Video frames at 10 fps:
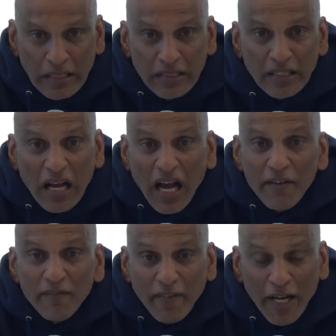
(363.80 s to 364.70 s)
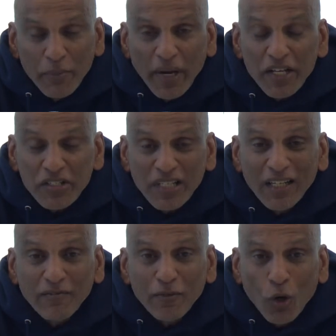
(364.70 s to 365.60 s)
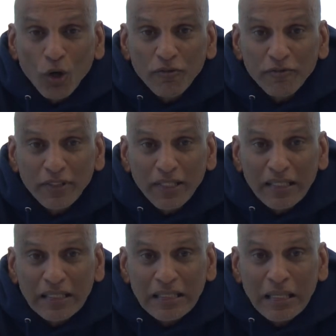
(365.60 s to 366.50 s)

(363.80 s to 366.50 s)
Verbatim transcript: that I find myself often